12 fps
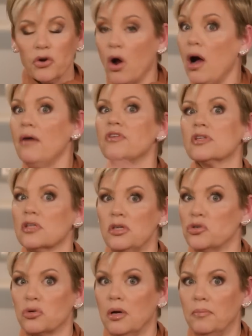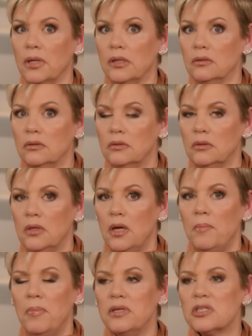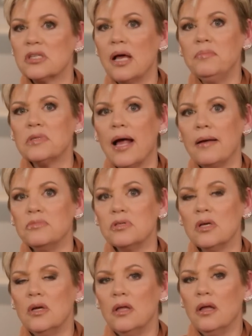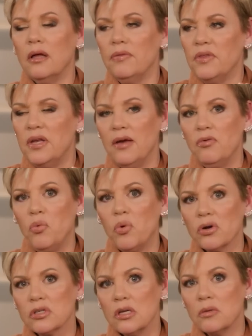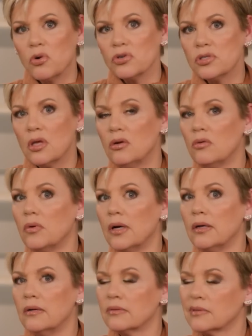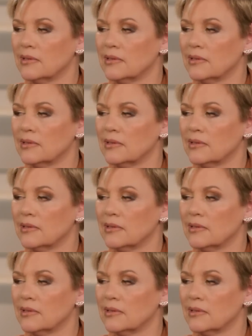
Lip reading: They're obviously troubling. But sometimes the devil works in a more subtle way.